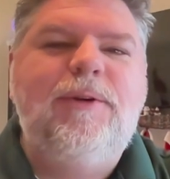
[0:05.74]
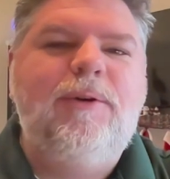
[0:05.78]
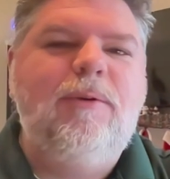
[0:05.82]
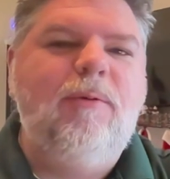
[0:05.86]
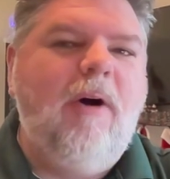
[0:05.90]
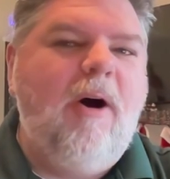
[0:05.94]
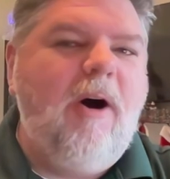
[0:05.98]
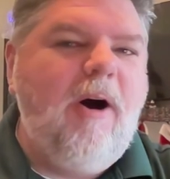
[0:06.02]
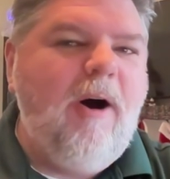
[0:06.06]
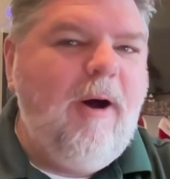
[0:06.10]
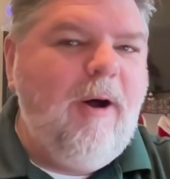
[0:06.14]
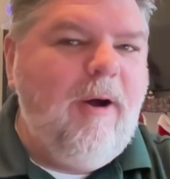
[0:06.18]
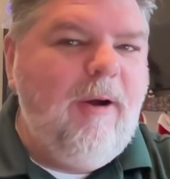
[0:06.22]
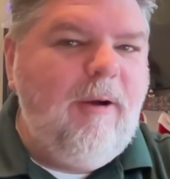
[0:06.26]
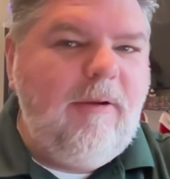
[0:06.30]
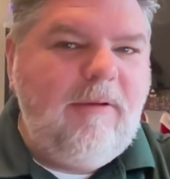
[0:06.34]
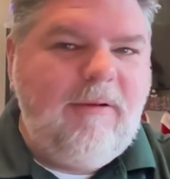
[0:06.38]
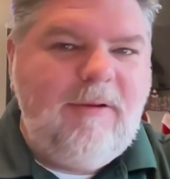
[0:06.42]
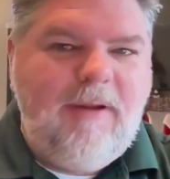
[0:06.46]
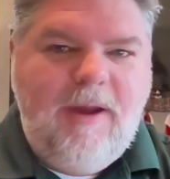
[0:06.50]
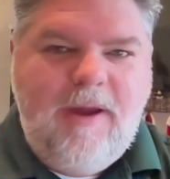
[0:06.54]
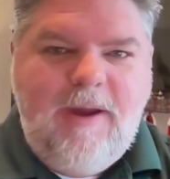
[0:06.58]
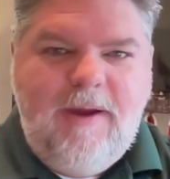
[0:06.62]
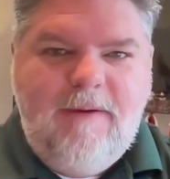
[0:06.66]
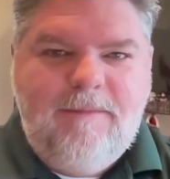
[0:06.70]
to
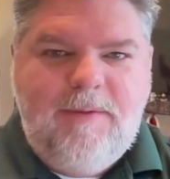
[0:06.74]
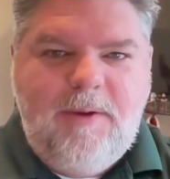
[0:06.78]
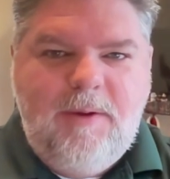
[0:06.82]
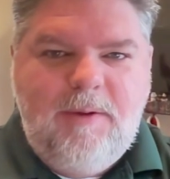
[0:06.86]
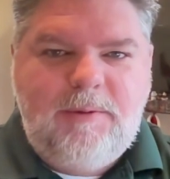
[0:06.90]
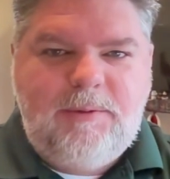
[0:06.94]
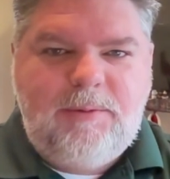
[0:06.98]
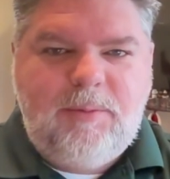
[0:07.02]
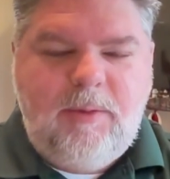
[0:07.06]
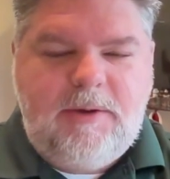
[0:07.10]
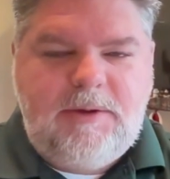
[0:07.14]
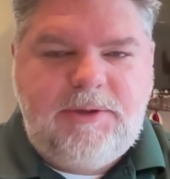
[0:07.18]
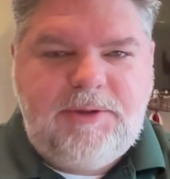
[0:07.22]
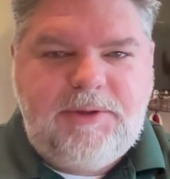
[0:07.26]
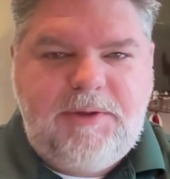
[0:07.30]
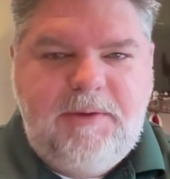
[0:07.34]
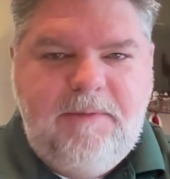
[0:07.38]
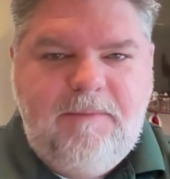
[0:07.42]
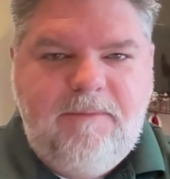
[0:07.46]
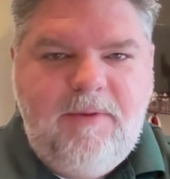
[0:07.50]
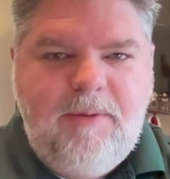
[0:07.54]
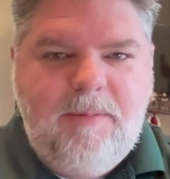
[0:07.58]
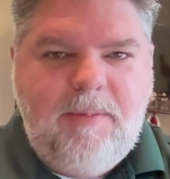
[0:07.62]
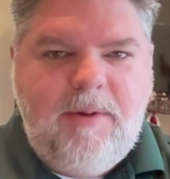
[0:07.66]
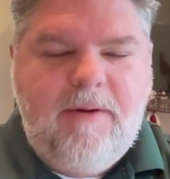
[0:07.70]
all of those
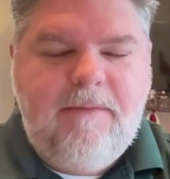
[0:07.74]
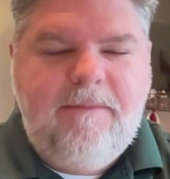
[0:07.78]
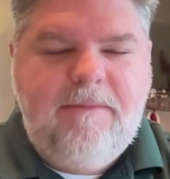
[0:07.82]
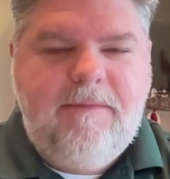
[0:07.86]
Washington football